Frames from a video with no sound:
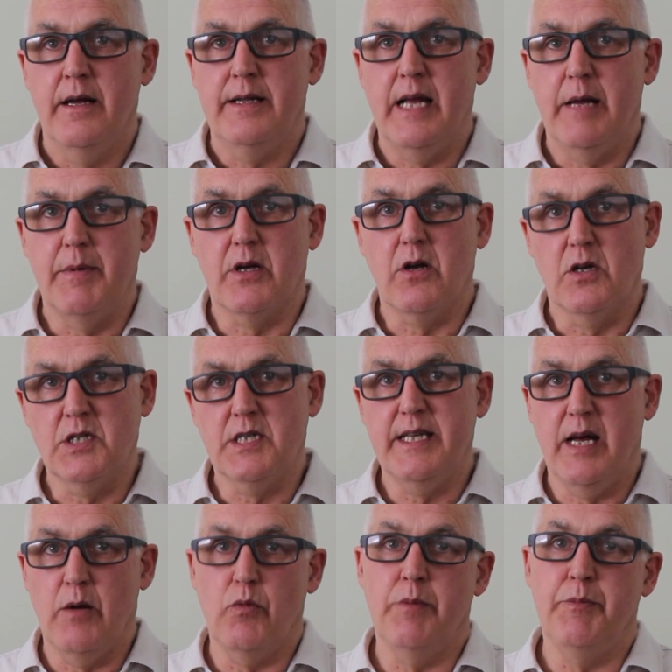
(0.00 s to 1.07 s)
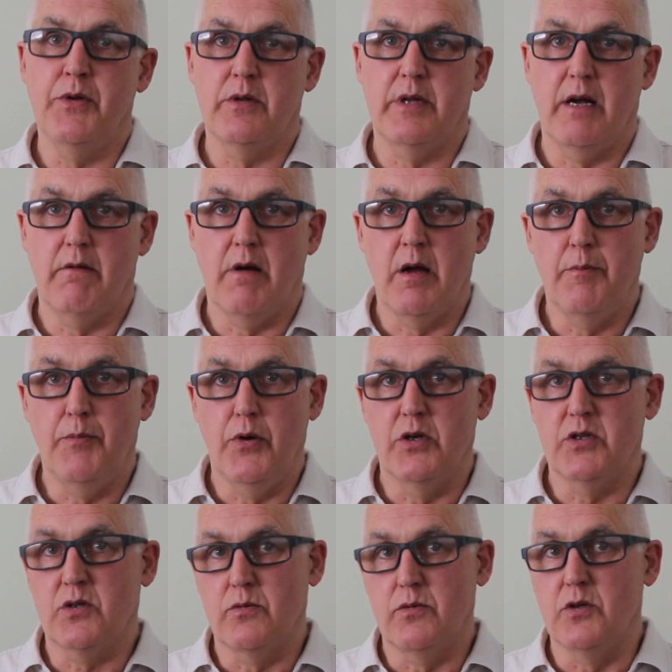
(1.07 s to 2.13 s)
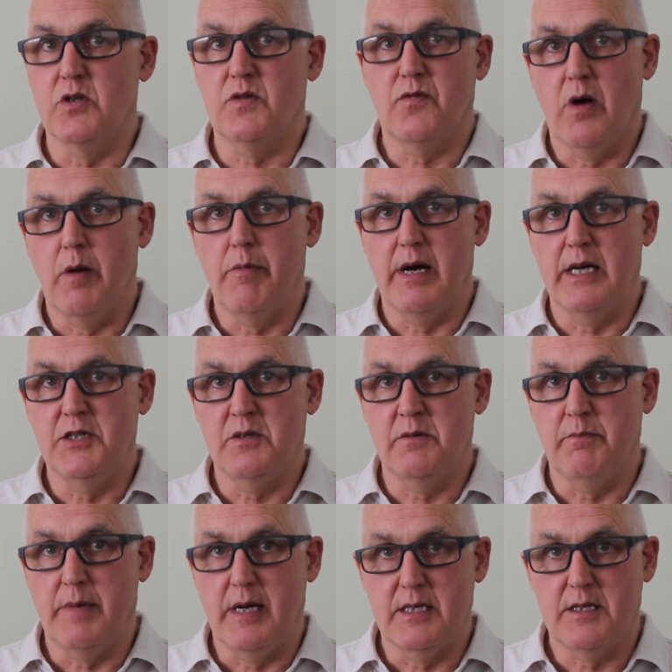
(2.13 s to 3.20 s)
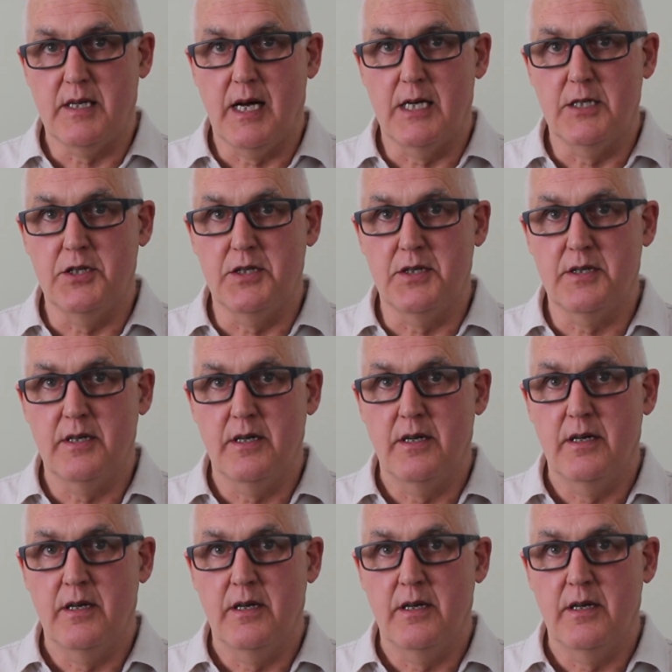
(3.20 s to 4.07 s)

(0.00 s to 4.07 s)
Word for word: Now, because of that, we build our own personal use vibration massagers.